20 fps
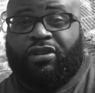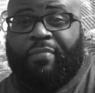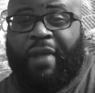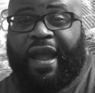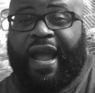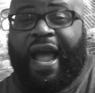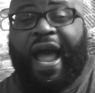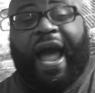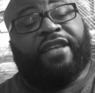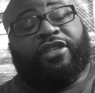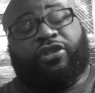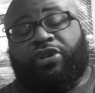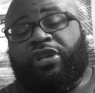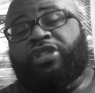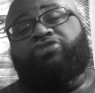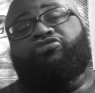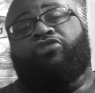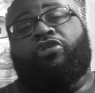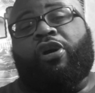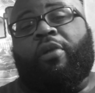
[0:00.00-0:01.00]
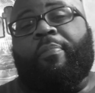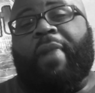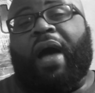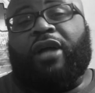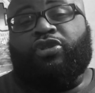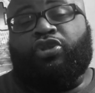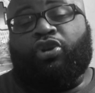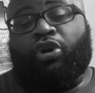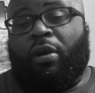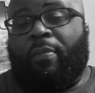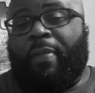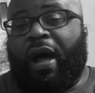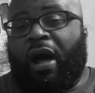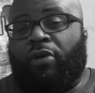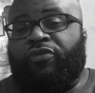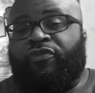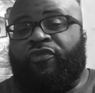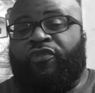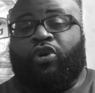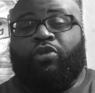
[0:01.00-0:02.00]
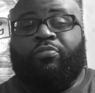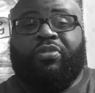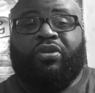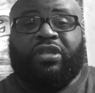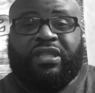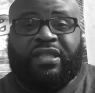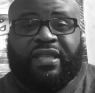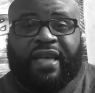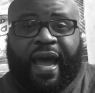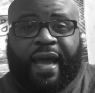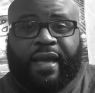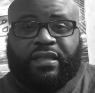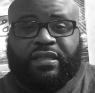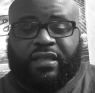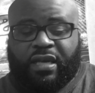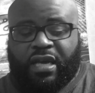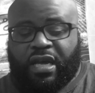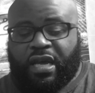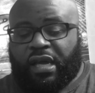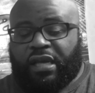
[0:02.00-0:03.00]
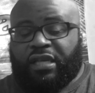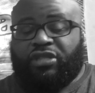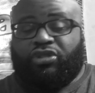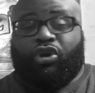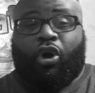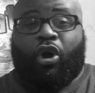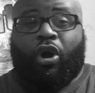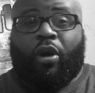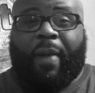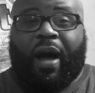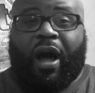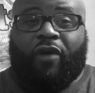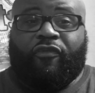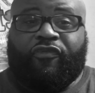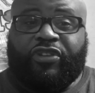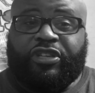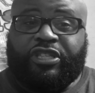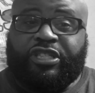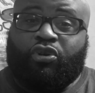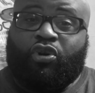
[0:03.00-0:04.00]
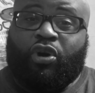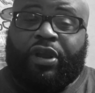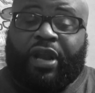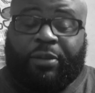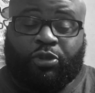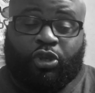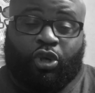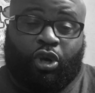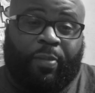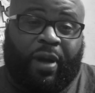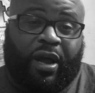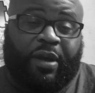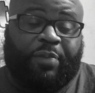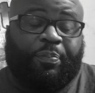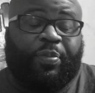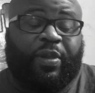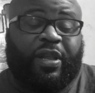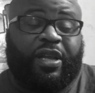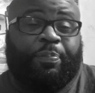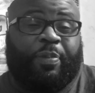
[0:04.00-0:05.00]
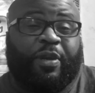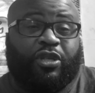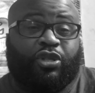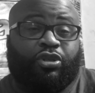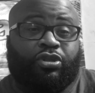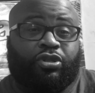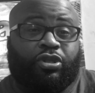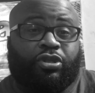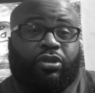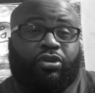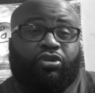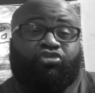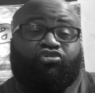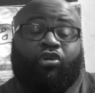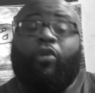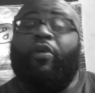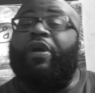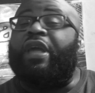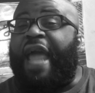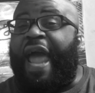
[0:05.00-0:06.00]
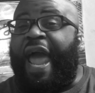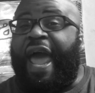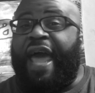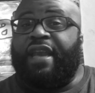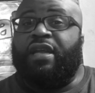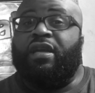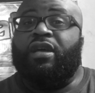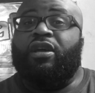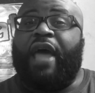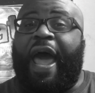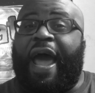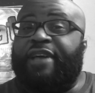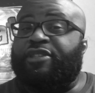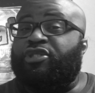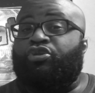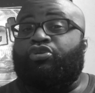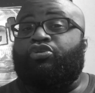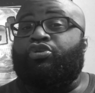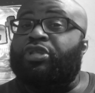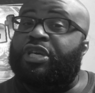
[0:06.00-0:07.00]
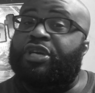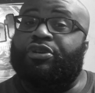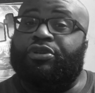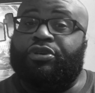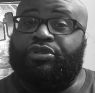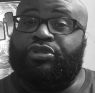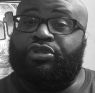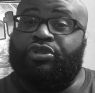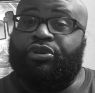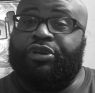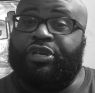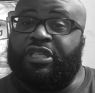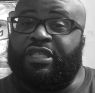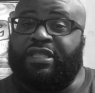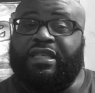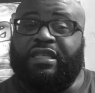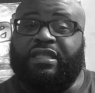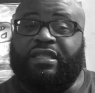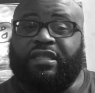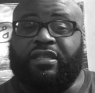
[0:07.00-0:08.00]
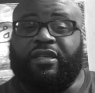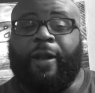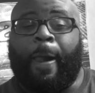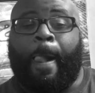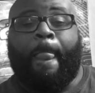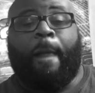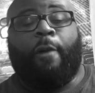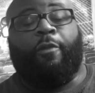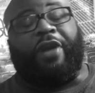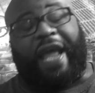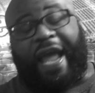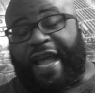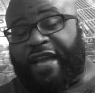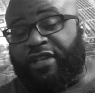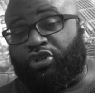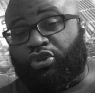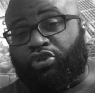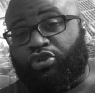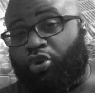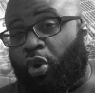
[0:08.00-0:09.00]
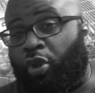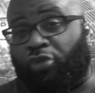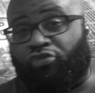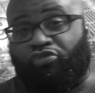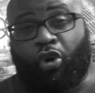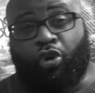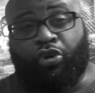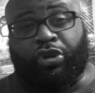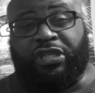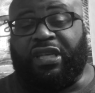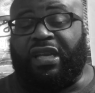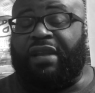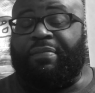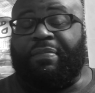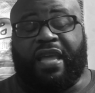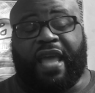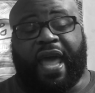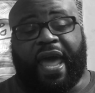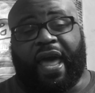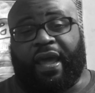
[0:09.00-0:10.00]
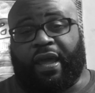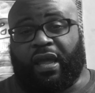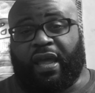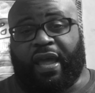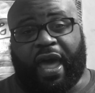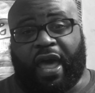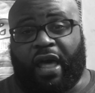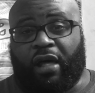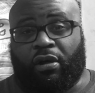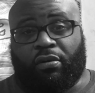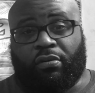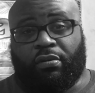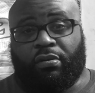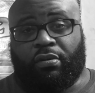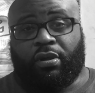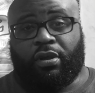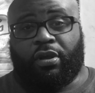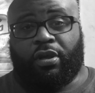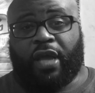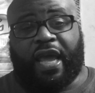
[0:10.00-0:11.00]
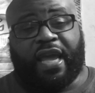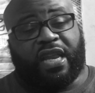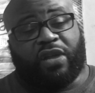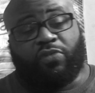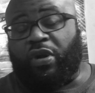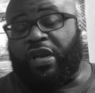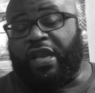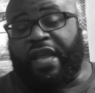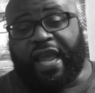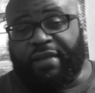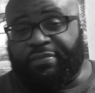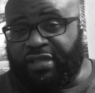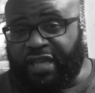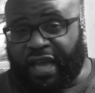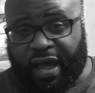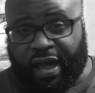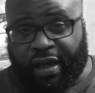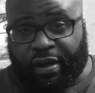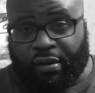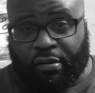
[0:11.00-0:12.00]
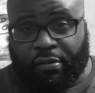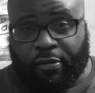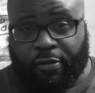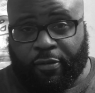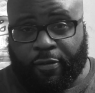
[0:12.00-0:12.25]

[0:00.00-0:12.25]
on my guy. So he's talking about verbal attacks. He's talking about physical. And I'm talking about pitchers throwing at Astros hitters during the season. When the Astros go on the road, it's going to be hell. 81 games of hell.